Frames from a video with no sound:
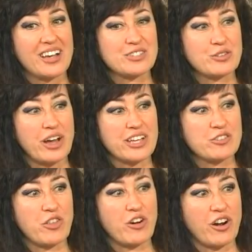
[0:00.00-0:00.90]
so I
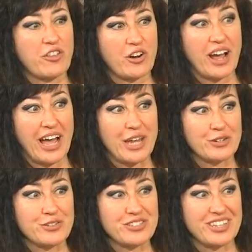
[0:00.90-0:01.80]
guess, are there
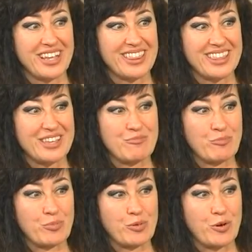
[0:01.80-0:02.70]
idols in the
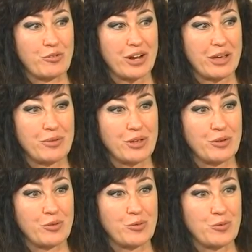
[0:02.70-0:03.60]

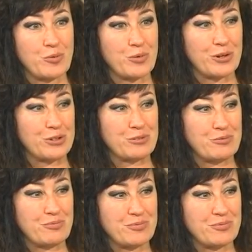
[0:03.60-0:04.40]
programming world?